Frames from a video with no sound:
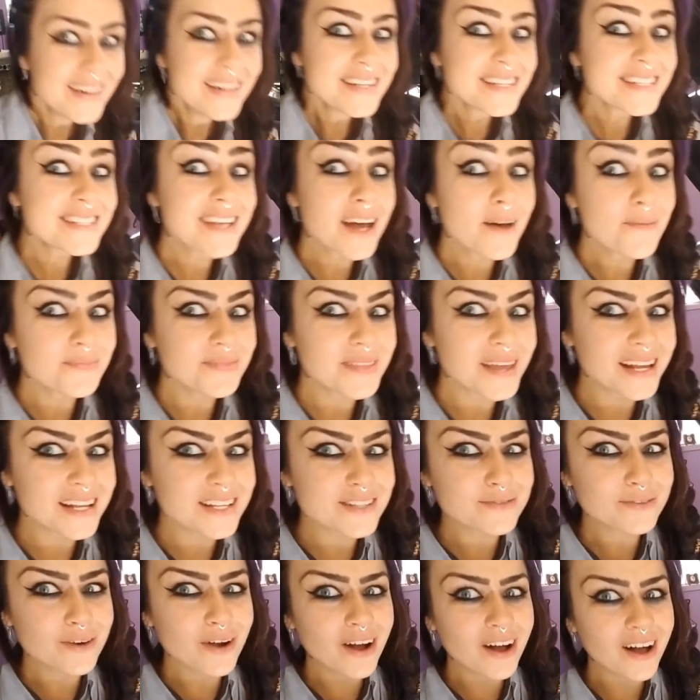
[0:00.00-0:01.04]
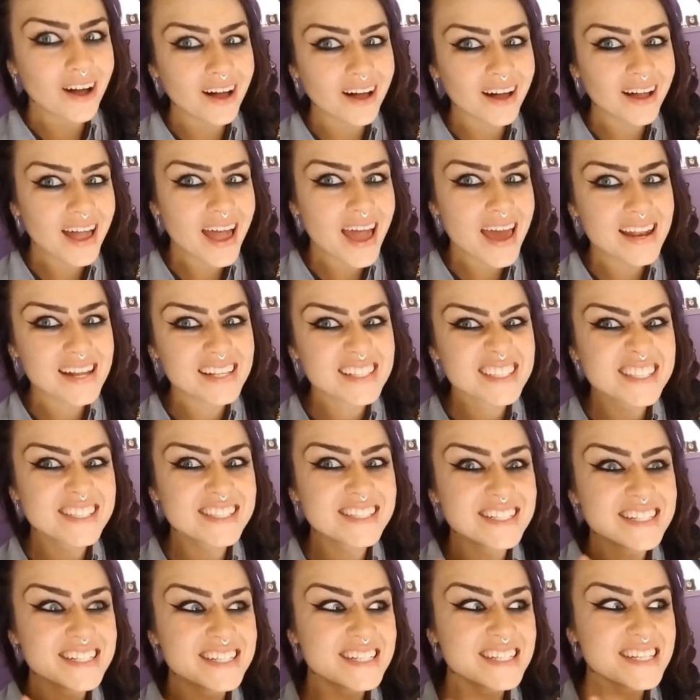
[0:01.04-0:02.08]
something's wrong, and it's
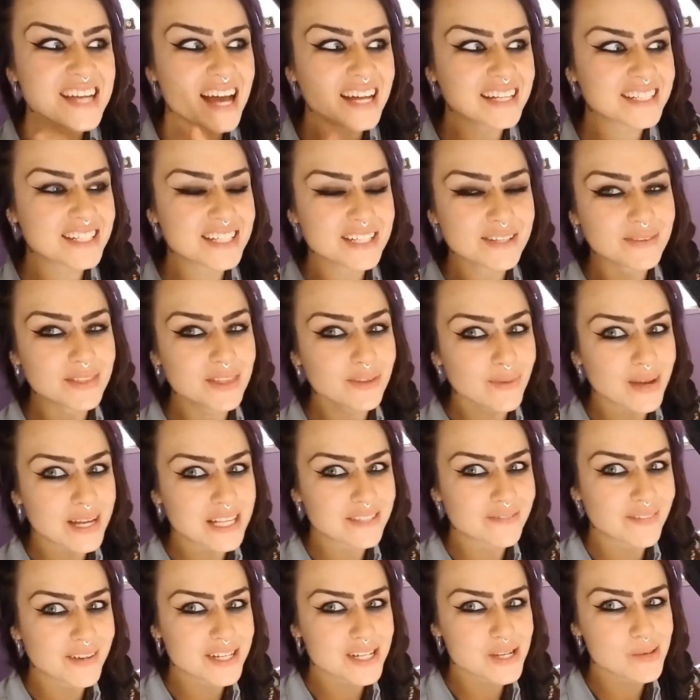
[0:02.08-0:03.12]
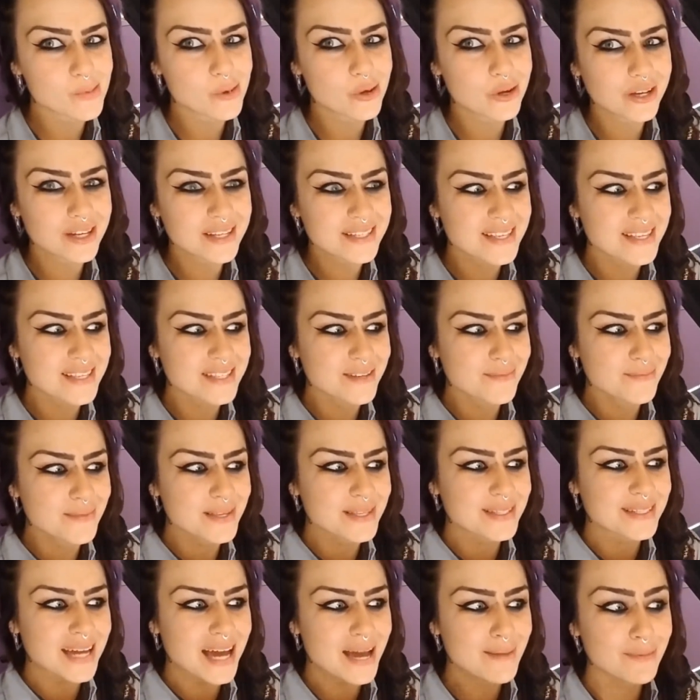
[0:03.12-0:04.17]
not to do with the waste vegetable oil system
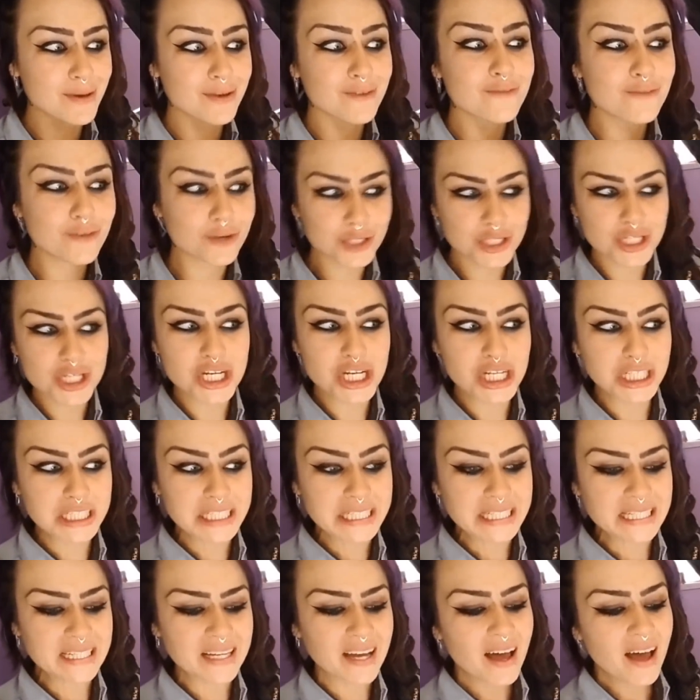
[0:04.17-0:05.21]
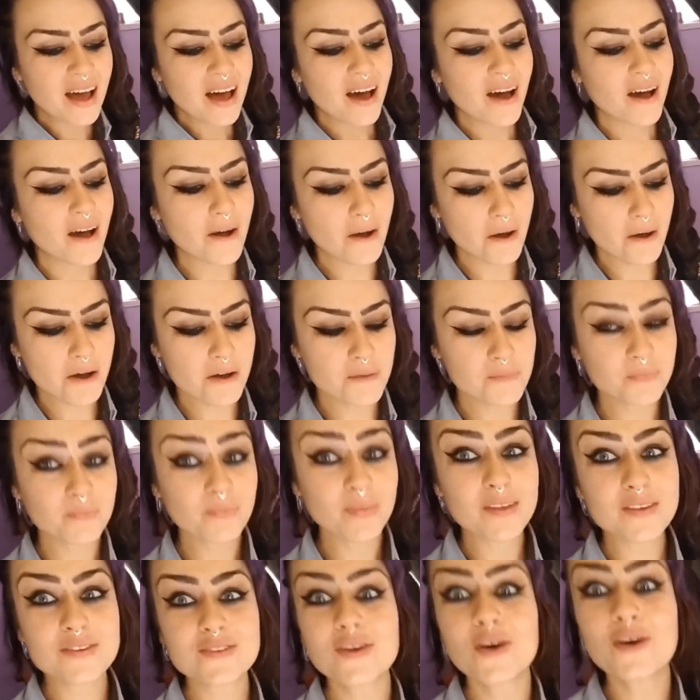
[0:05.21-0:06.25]
this time, unfortunately.
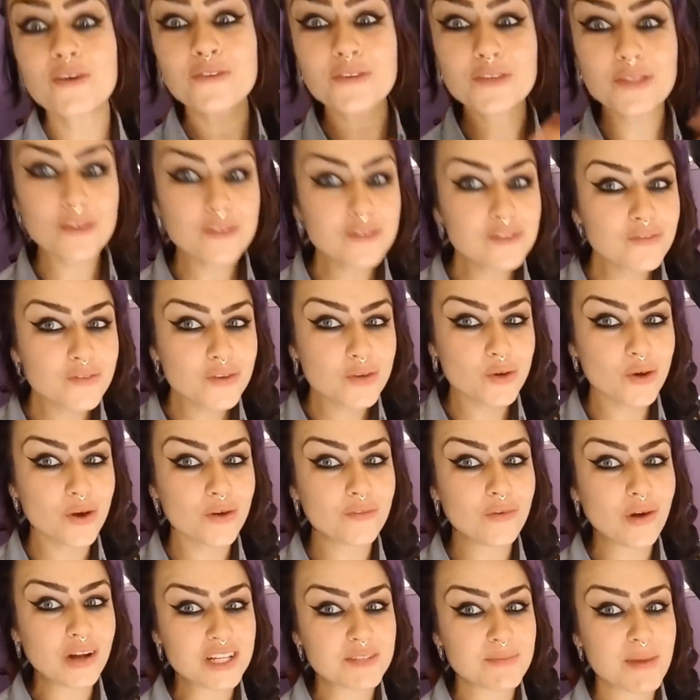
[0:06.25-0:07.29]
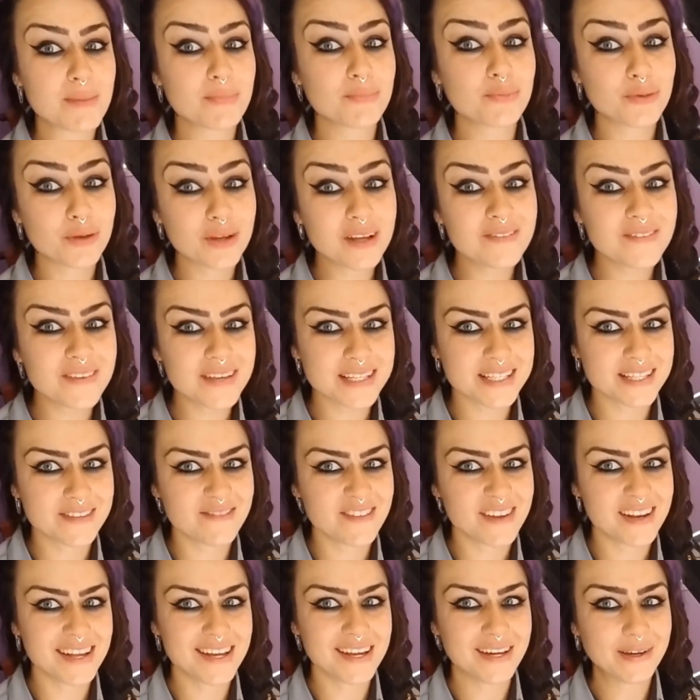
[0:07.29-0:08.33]
So for those of you who have watched my previous
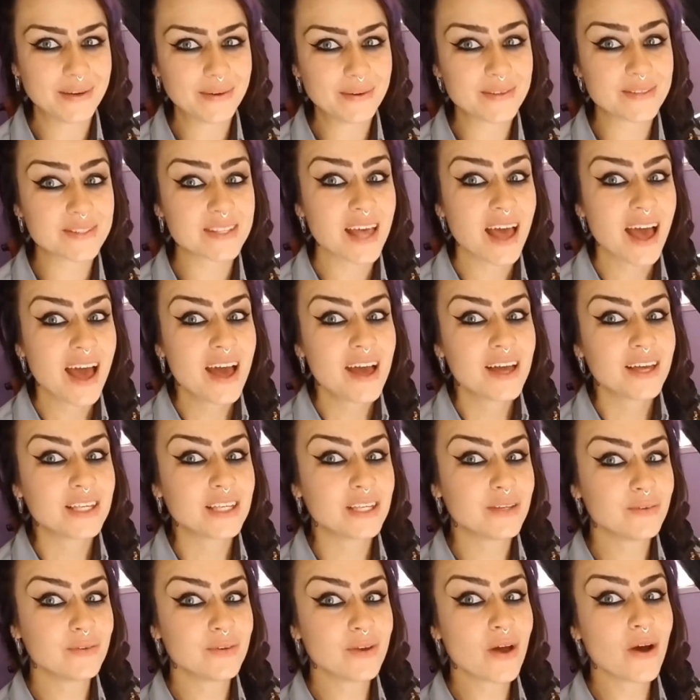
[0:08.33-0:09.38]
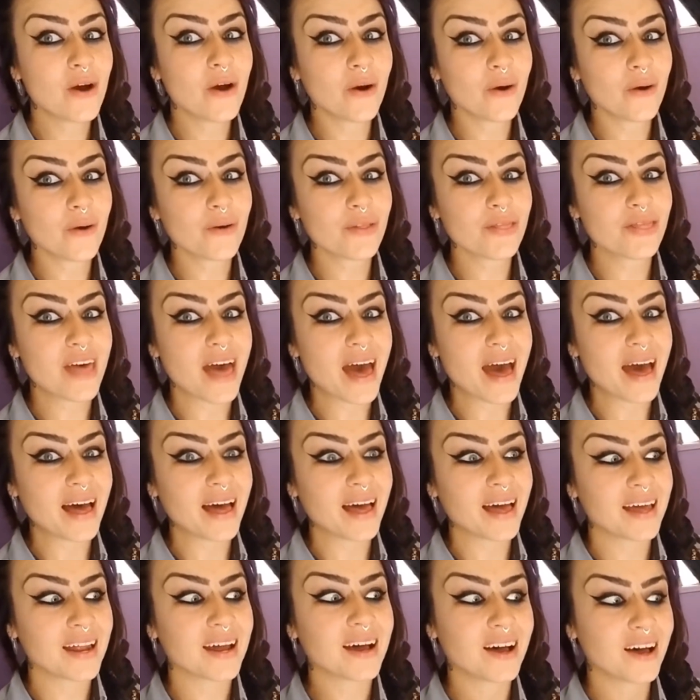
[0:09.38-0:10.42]
videos, you know
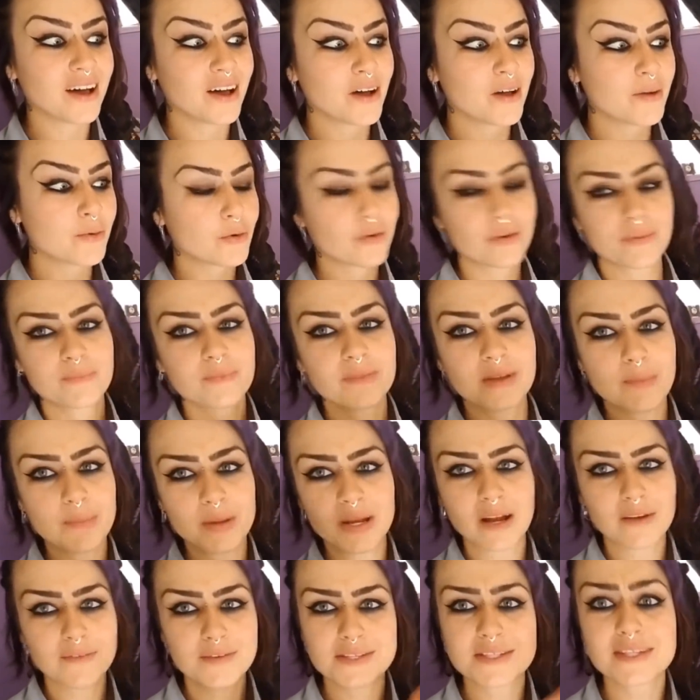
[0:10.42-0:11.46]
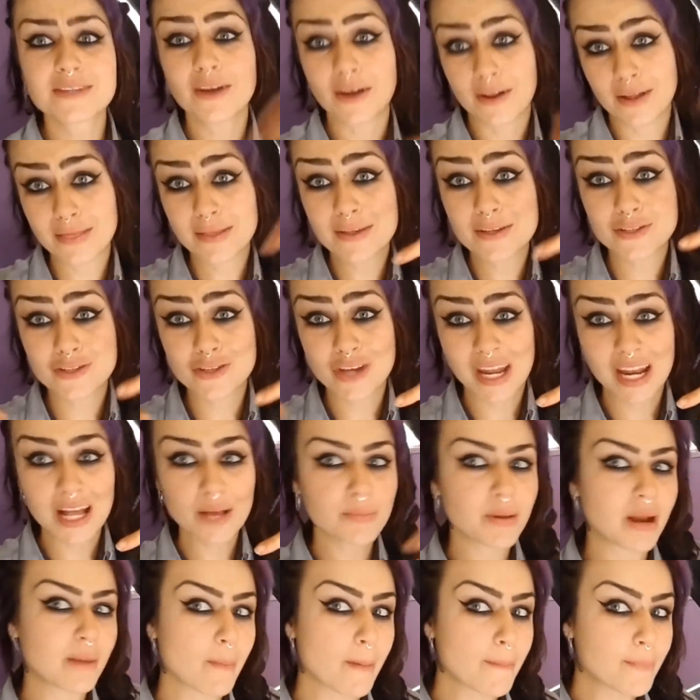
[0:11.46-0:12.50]
that, or I mean, obviously not on this channel,
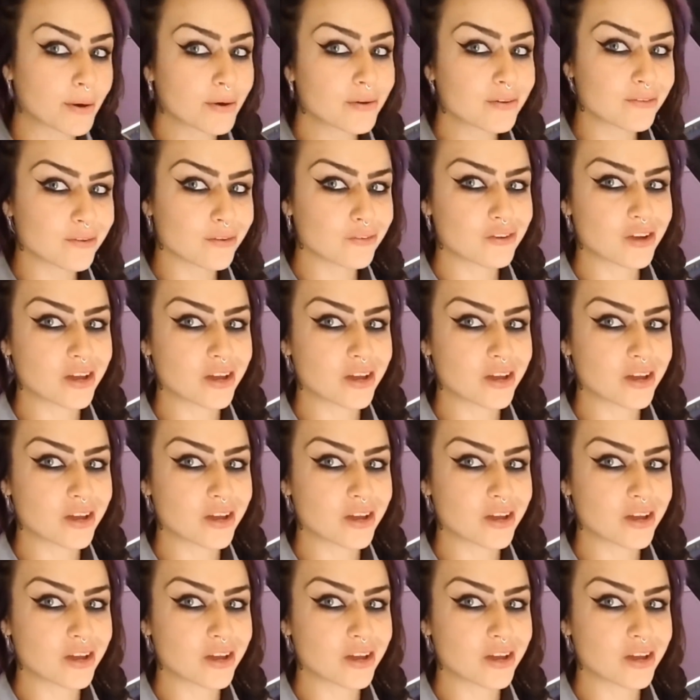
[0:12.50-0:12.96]
but on my personal